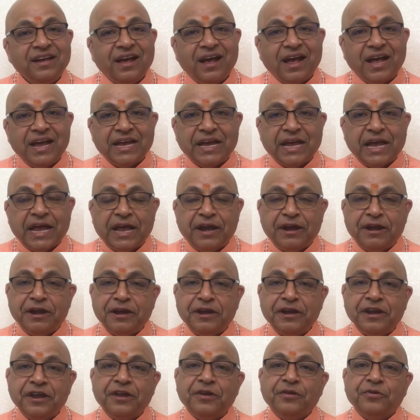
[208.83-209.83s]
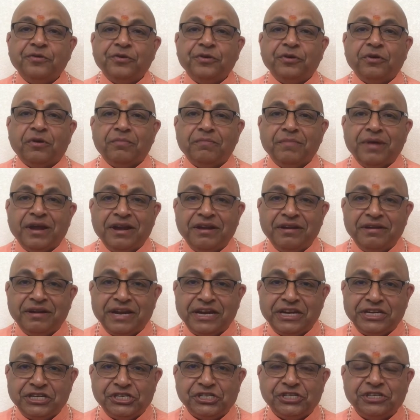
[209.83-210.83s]
I guarantee you your
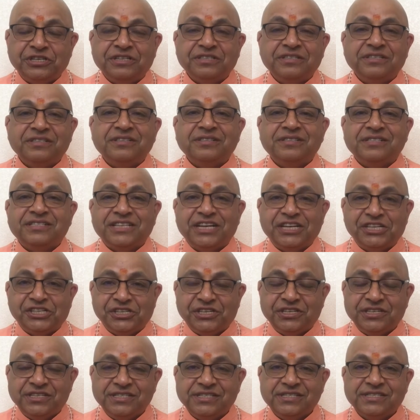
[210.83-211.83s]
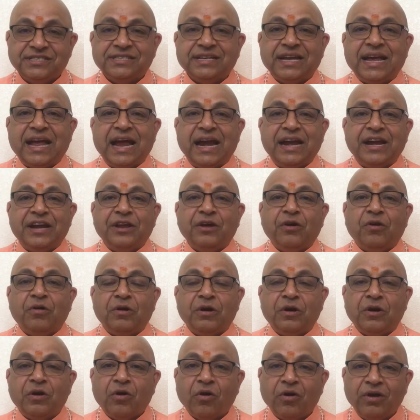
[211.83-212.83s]
meditation sessions and your
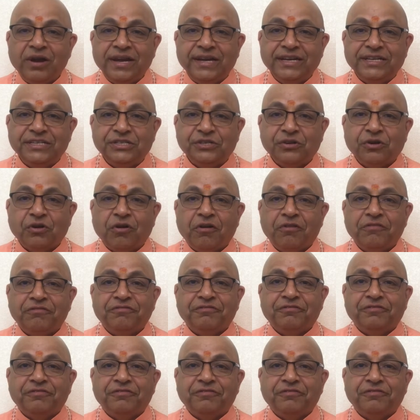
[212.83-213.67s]
knowledge of